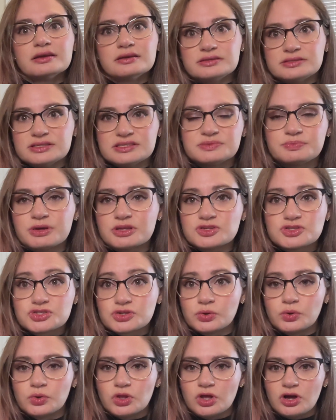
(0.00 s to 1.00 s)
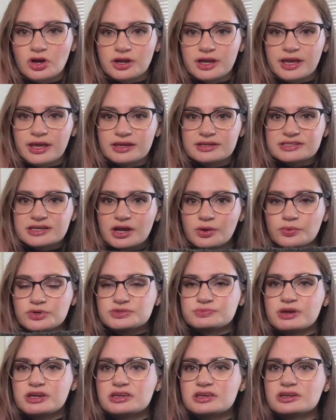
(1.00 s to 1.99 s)
This has been so long. And I
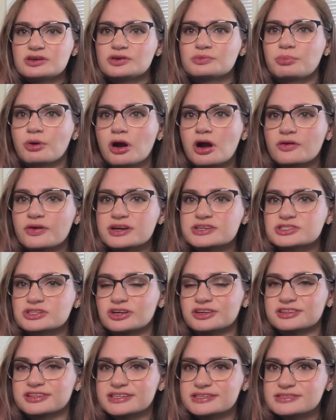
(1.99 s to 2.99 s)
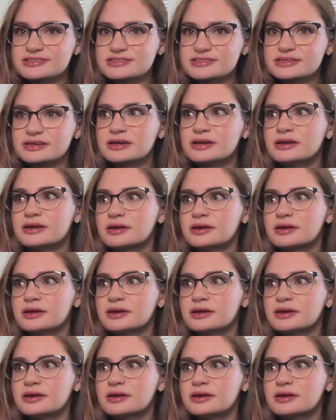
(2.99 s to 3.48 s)
was making good progress on this